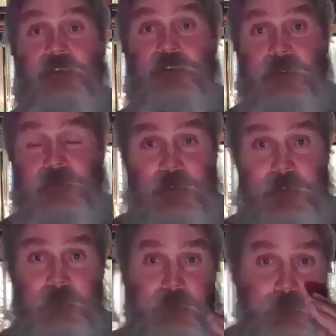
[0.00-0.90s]
I mean, it's
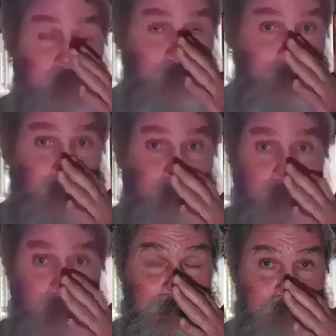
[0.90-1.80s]
great to hear those
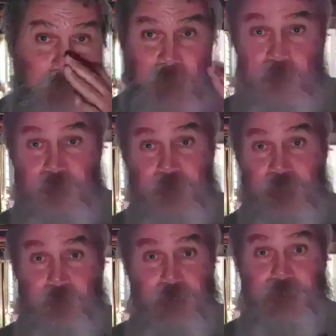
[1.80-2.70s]
names,
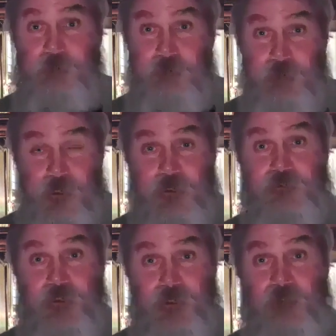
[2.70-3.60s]
but they don't
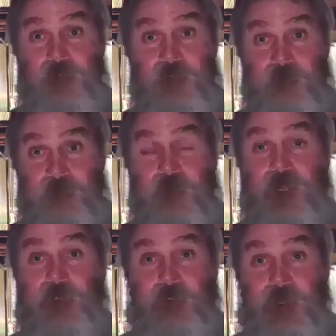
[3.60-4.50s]
really mean much
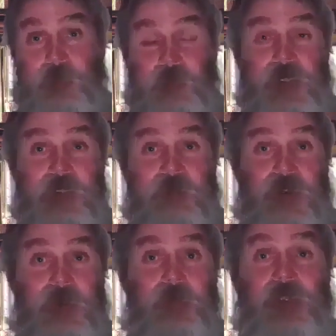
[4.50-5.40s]
other than the
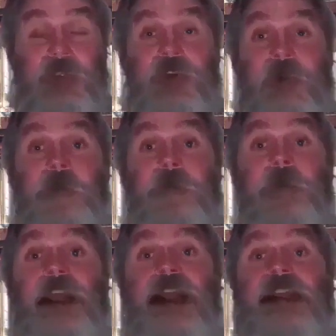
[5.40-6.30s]
fact I'm a man of
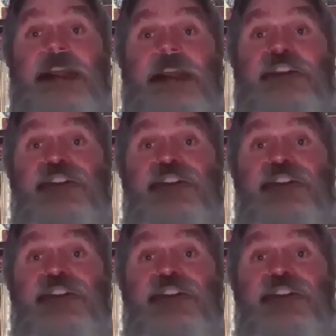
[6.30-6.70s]
divine beings,